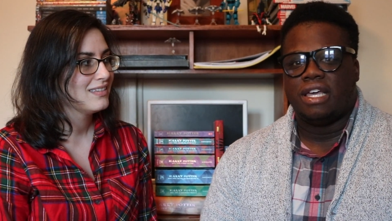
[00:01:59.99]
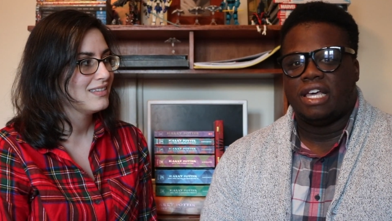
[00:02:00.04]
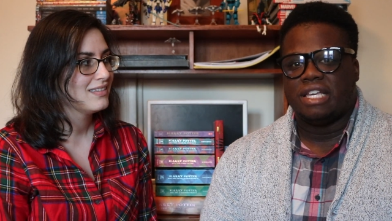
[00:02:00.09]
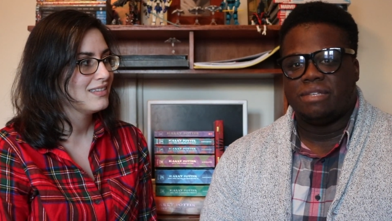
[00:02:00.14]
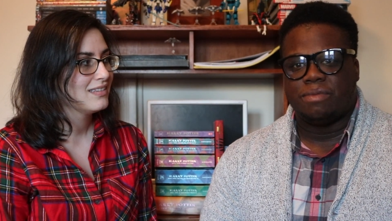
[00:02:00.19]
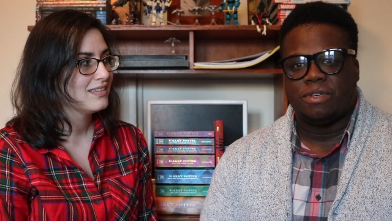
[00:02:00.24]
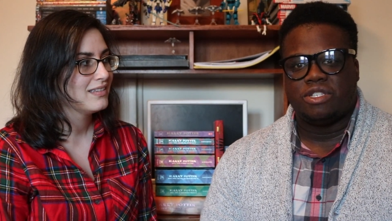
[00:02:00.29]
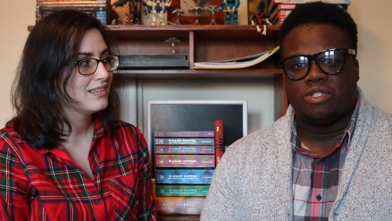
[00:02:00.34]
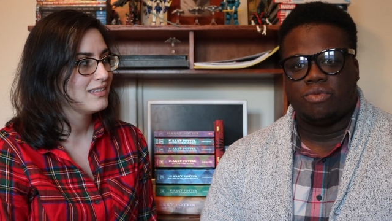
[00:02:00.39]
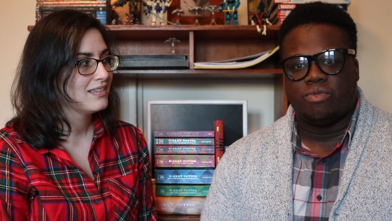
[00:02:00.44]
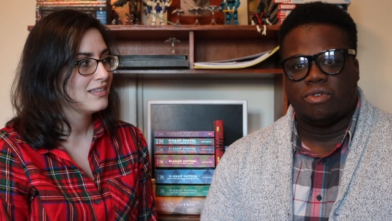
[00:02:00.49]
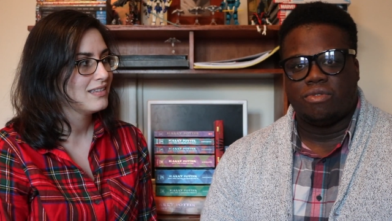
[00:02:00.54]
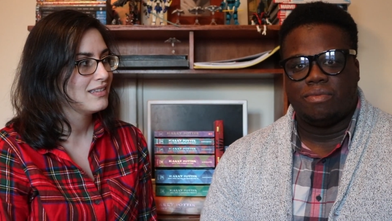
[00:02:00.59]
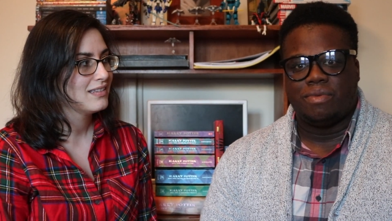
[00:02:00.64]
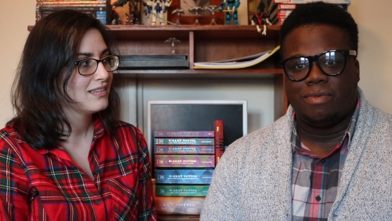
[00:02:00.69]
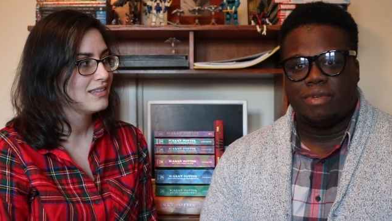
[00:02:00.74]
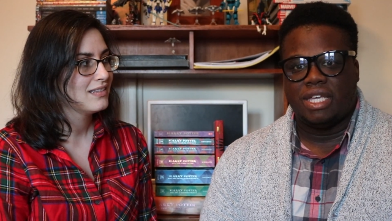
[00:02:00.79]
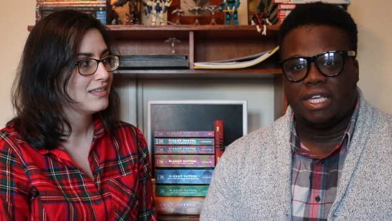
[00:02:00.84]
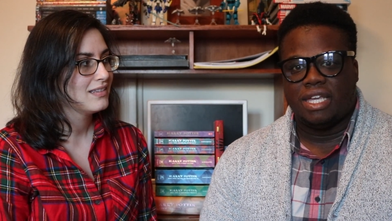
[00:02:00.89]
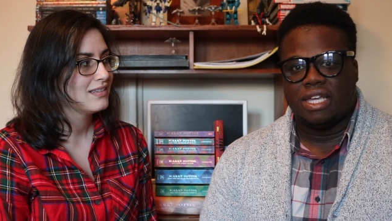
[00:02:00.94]
Speaker 1: That's basically where
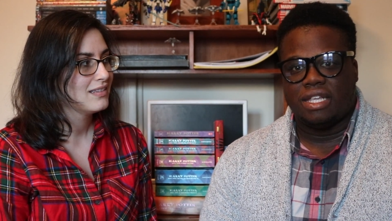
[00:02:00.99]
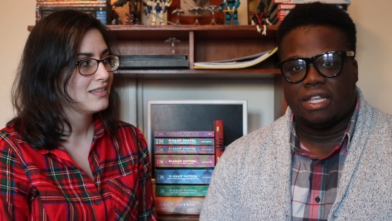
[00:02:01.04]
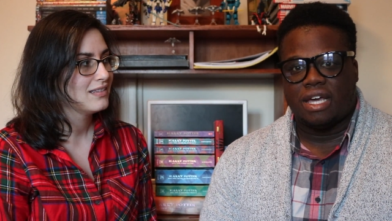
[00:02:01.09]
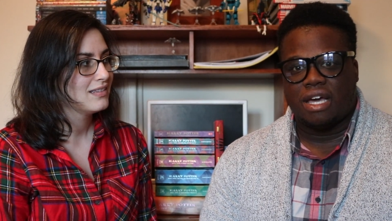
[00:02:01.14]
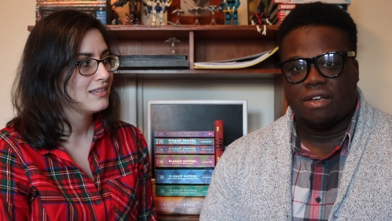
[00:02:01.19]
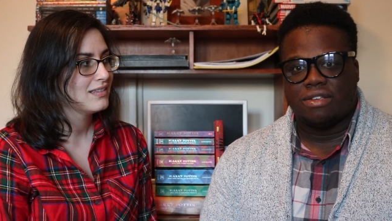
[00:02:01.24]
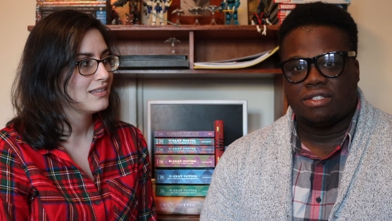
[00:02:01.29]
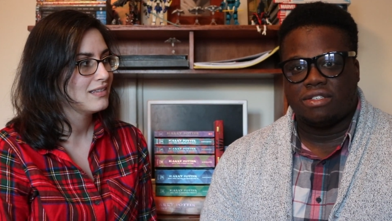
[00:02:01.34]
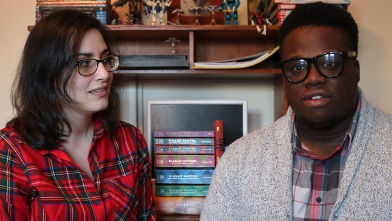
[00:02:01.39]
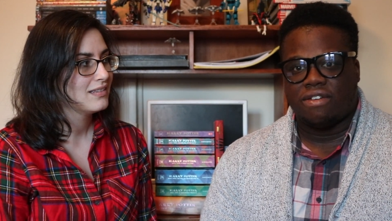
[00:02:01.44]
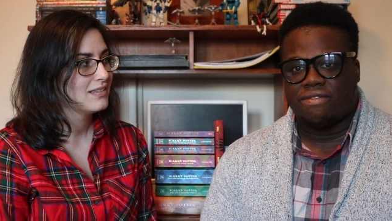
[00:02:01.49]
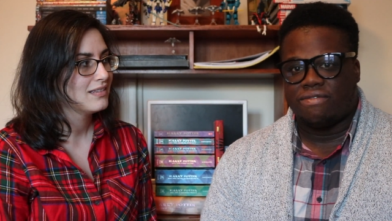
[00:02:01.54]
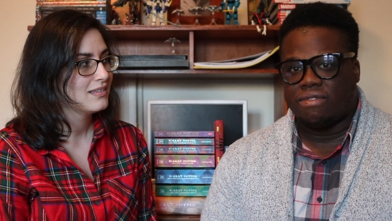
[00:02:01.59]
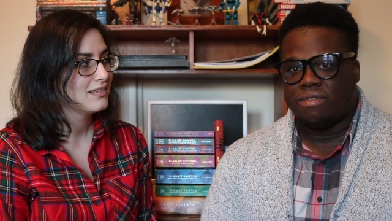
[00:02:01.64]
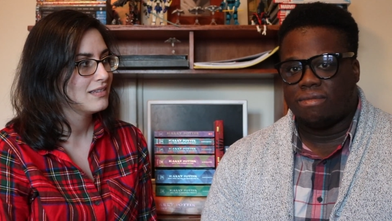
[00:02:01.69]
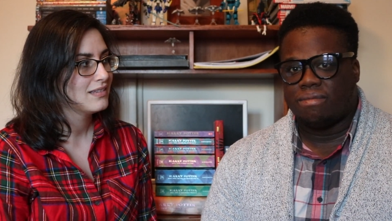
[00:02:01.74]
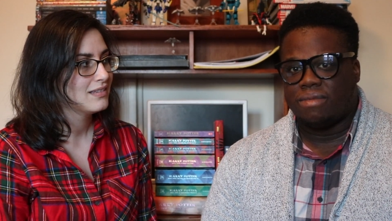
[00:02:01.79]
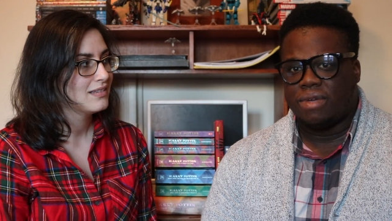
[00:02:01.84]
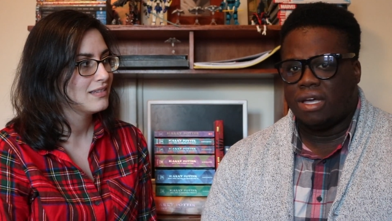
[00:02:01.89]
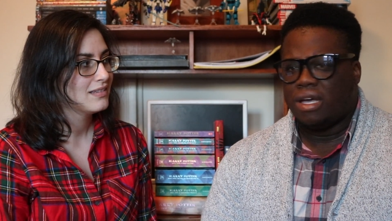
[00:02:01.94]
we get our stuff
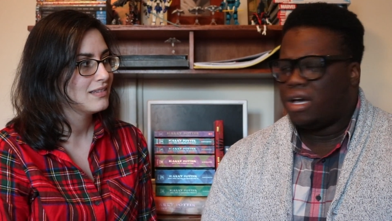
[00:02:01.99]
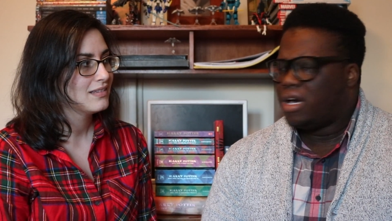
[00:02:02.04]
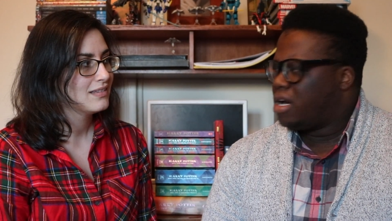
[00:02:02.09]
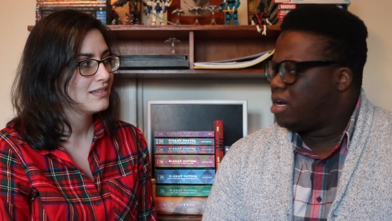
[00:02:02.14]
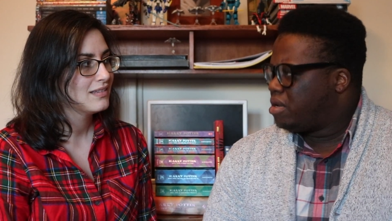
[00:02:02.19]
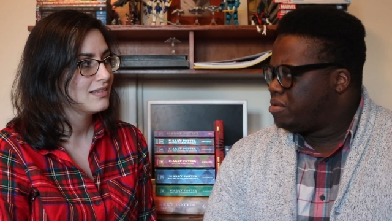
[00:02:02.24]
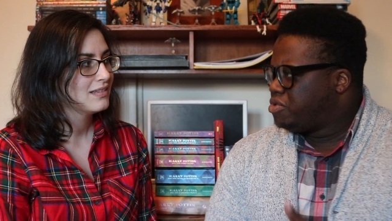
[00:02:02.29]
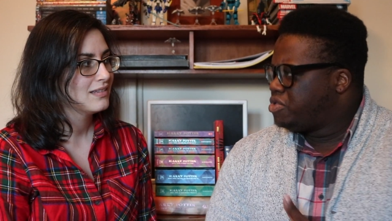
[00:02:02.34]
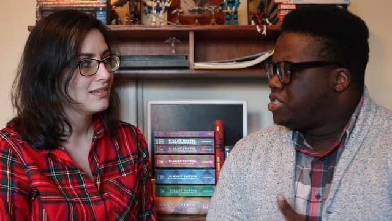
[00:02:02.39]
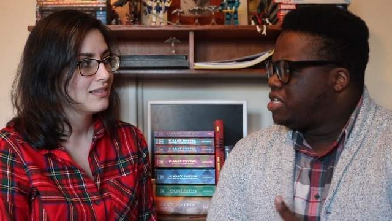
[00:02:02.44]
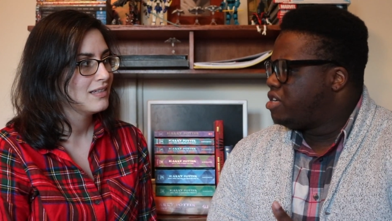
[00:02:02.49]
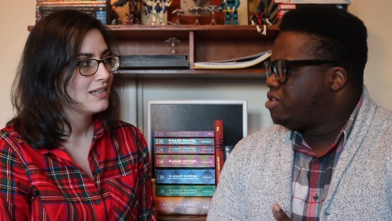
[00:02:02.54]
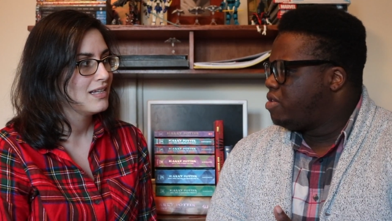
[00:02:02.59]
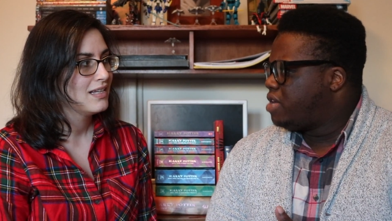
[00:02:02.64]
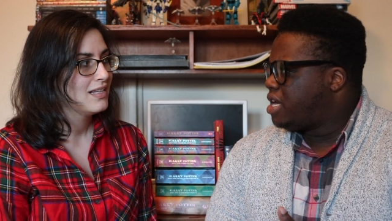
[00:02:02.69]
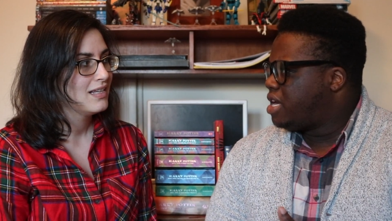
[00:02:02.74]
from. Um, you said you